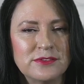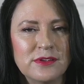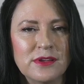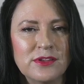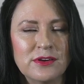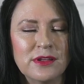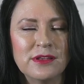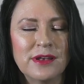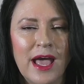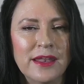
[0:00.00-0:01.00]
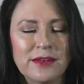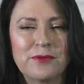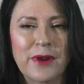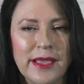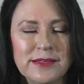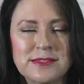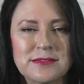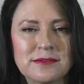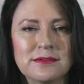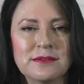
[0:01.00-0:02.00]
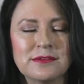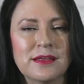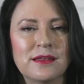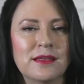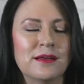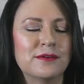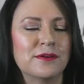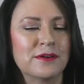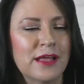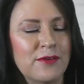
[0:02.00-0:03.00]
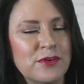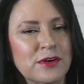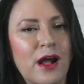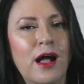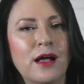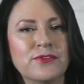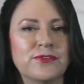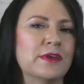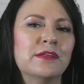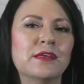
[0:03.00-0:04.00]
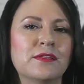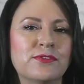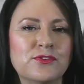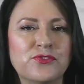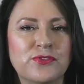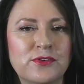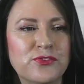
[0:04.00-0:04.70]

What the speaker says: you're not in a race, Lieutenant or Governor Cox. There's